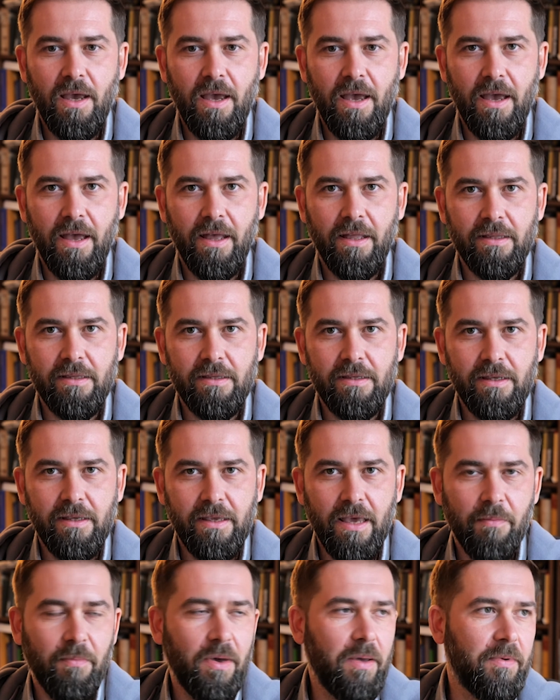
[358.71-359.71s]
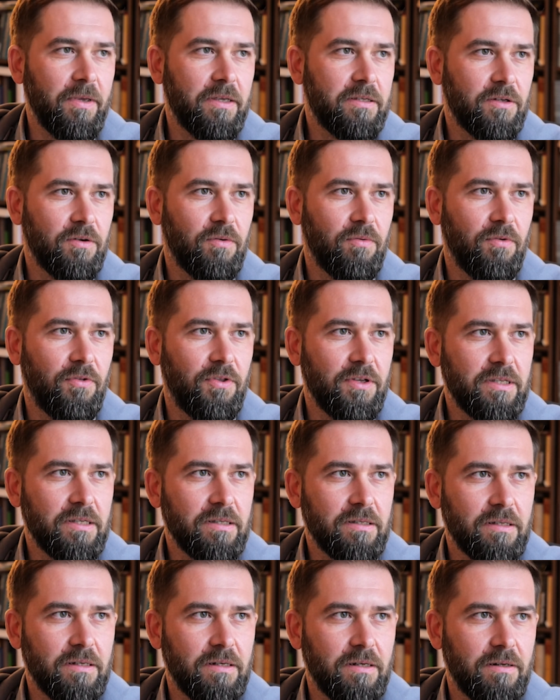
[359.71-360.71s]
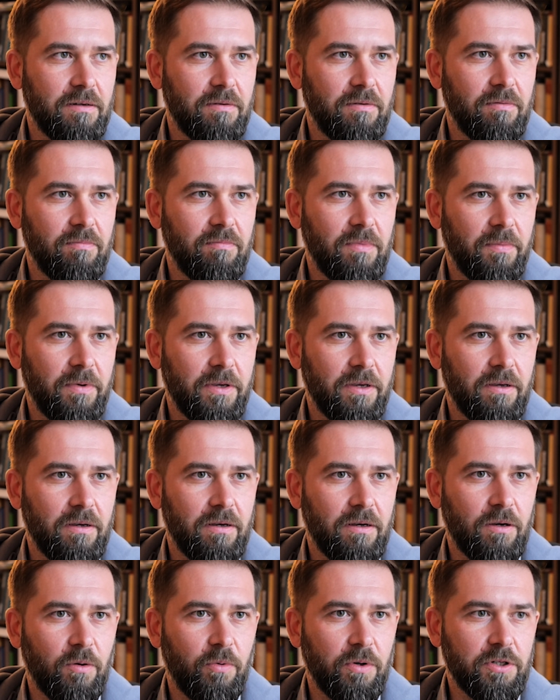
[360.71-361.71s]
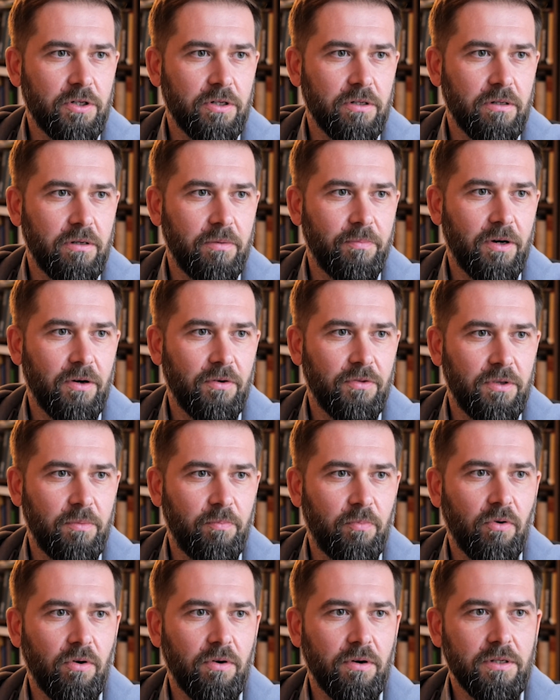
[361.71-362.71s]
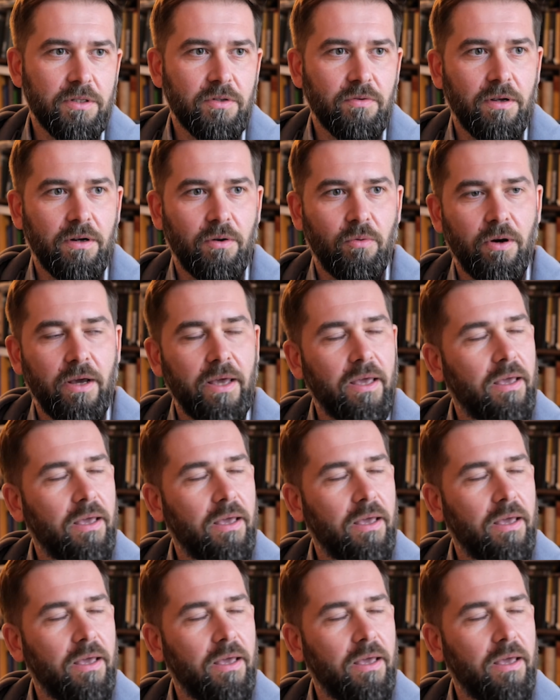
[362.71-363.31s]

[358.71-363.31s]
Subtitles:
And yeah, maybe so this is maybe a question about the product straight